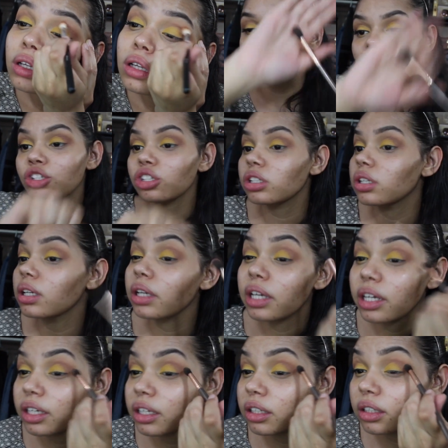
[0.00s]
Brush
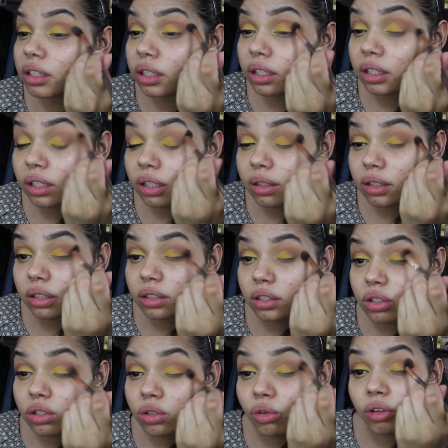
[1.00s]
and
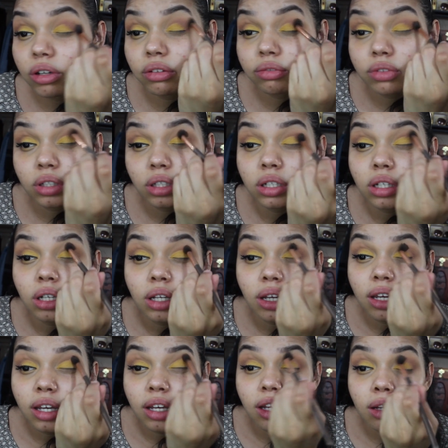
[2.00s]
sort of
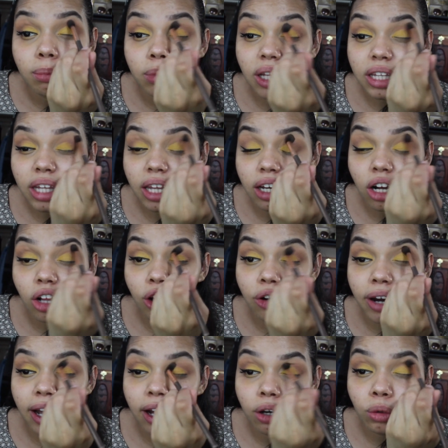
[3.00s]
blend that
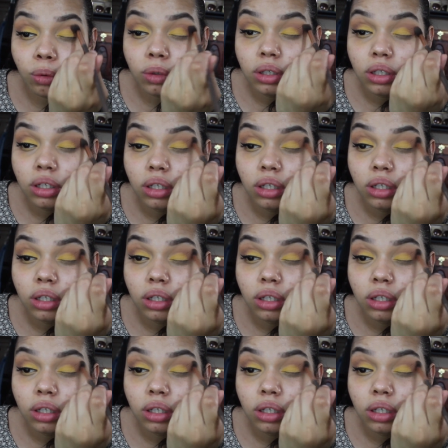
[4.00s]
color out.